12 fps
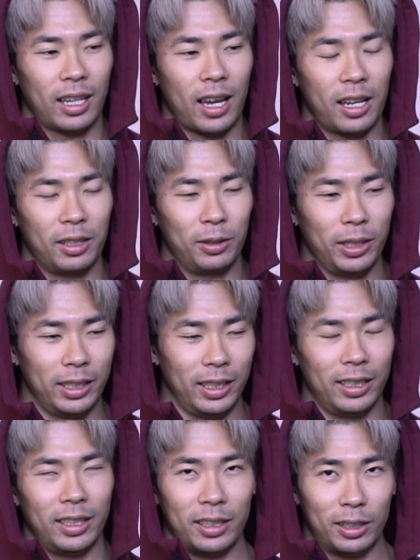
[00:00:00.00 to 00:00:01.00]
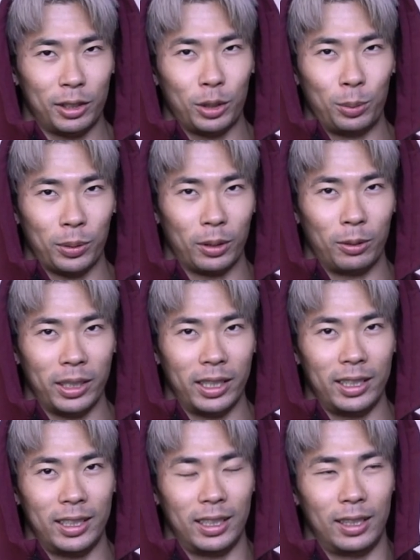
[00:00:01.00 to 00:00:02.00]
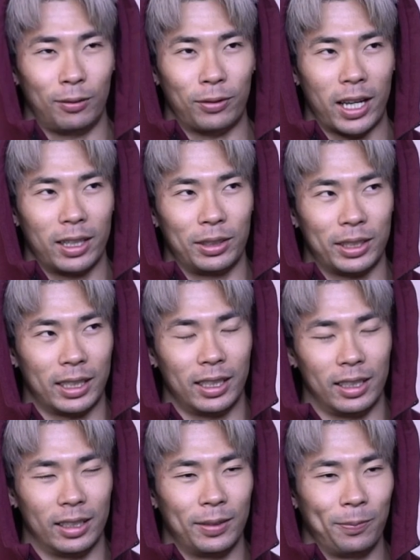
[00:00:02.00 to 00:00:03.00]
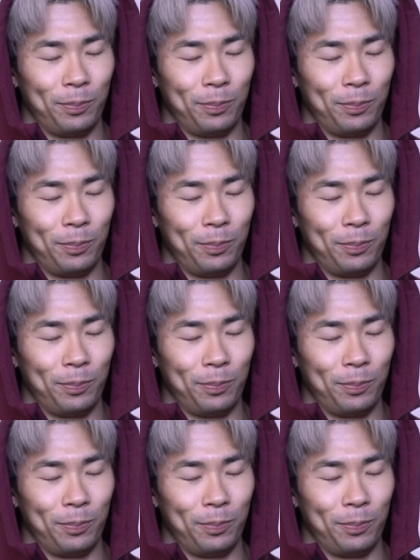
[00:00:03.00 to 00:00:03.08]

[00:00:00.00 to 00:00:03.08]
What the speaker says: I know he did it in Super when they did the father-son.